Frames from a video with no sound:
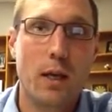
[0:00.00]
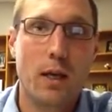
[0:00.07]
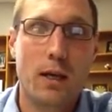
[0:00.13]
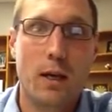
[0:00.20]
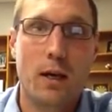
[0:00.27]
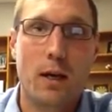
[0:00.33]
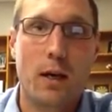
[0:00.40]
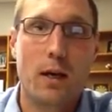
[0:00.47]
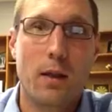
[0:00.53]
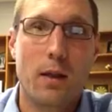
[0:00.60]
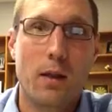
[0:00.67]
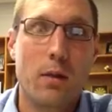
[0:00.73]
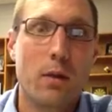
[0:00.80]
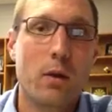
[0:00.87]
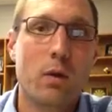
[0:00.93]
The
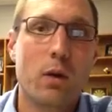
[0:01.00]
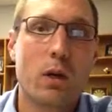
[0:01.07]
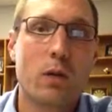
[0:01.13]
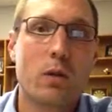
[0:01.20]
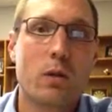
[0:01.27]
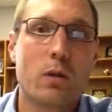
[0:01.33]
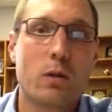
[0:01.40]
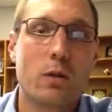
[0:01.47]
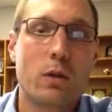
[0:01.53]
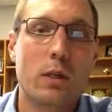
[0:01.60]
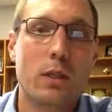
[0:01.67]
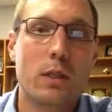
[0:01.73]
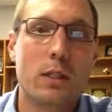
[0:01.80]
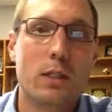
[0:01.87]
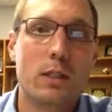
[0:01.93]
other thing we're going to do
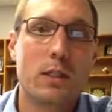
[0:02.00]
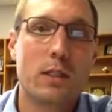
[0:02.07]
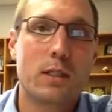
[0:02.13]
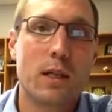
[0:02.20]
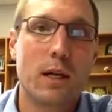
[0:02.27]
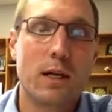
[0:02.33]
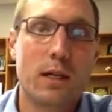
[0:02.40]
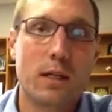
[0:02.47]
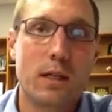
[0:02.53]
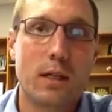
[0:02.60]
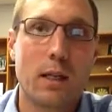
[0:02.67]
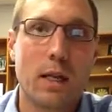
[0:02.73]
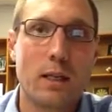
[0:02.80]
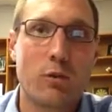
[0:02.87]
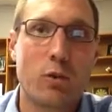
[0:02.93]
is decide on a
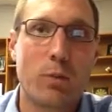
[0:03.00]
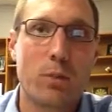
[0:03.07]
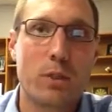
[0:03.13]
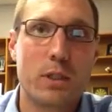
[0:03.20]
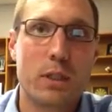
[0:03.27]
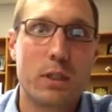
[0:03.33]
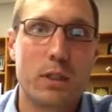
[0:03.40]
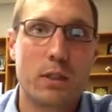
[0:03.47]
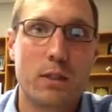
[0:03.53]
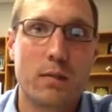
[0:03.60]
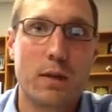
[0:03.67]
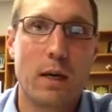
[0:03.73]
class representative.